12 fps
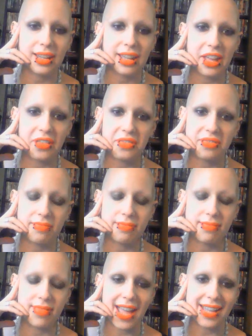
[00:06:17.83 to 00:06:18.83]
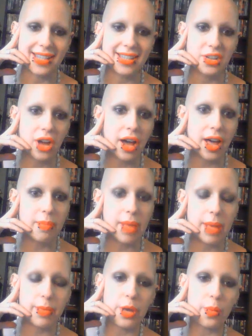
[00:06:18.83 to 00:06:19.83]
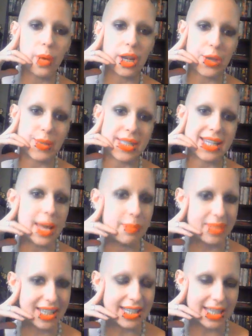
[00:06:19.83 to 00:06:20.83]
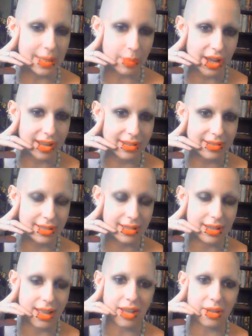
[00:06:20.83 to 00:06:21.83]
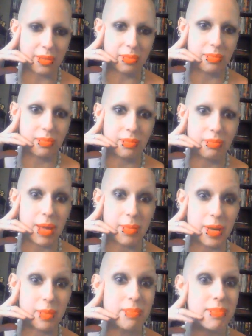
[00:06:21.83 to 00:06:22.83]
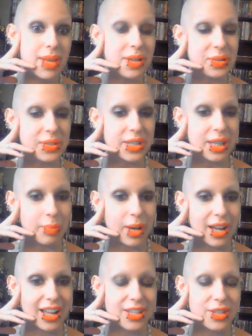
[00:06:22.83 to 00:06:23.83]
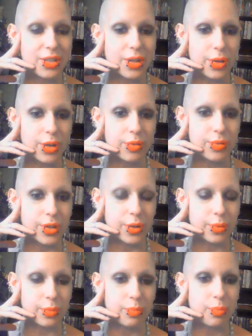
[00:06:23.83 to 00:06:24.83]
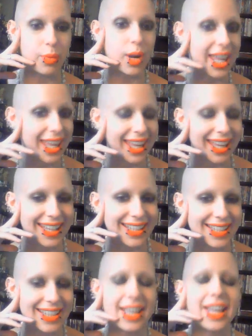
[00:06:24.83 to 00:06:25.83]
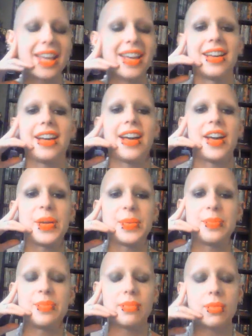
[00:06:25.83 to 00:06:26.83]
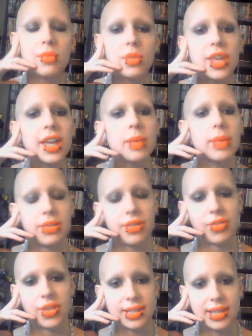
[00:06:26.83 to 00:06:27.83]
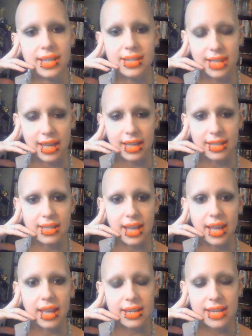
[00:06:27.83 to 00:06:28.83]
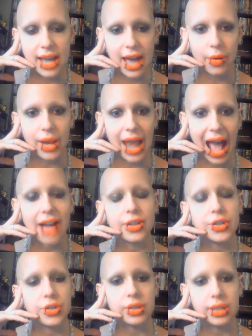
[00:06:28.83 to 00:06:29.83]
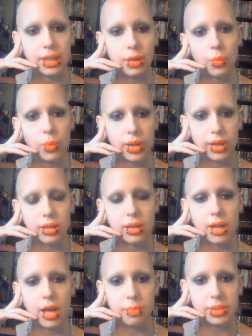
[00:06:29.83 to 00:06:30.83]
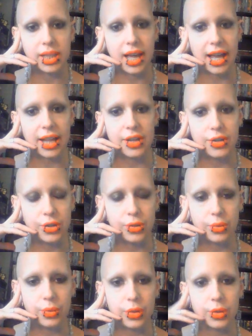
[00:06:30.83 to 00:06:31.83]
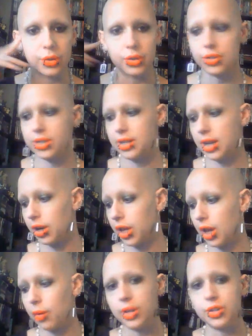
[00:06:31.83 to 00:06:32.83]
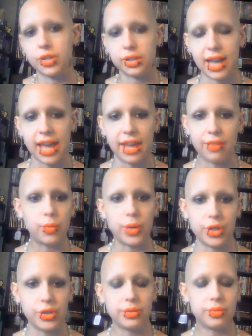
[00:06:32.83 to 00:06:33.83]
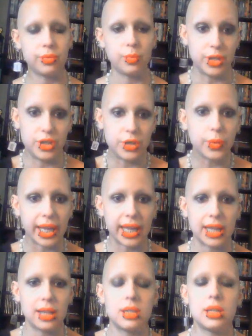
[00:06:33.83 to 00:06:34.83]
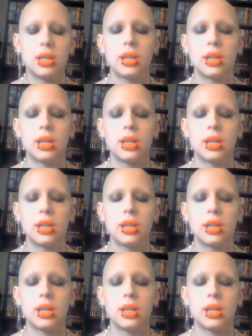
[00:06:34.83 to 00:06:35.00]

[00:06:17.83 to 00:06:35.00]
If that's not, maybe you want to use an empty teapot, maybe a metal teapot so you don't break it. Think about these things and how it actually will apply to your scenario and your life when doing it.